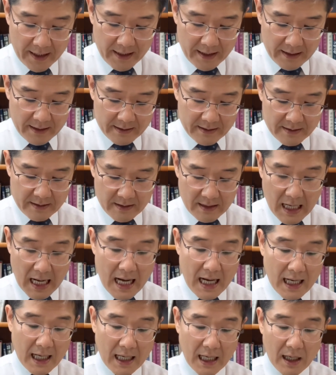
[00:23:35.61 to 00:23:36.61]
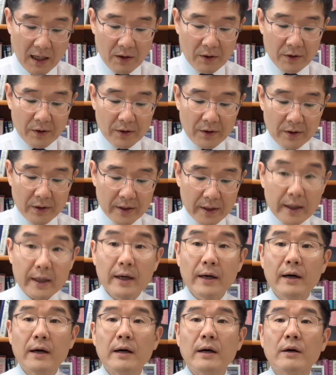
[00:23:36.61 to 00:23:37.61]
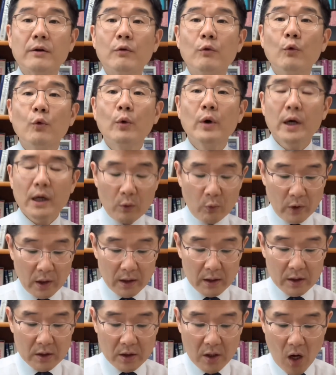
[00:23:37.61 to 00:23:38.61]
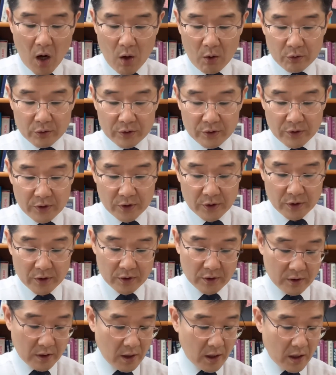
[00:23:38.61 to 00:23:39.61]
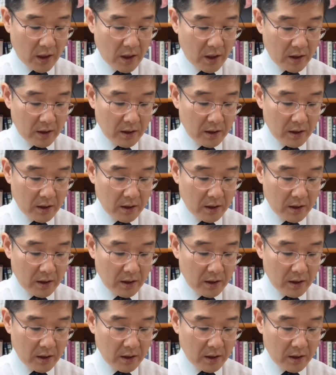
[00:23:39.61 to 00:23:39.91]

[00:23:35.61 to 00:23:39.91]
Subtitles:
Now we will go to the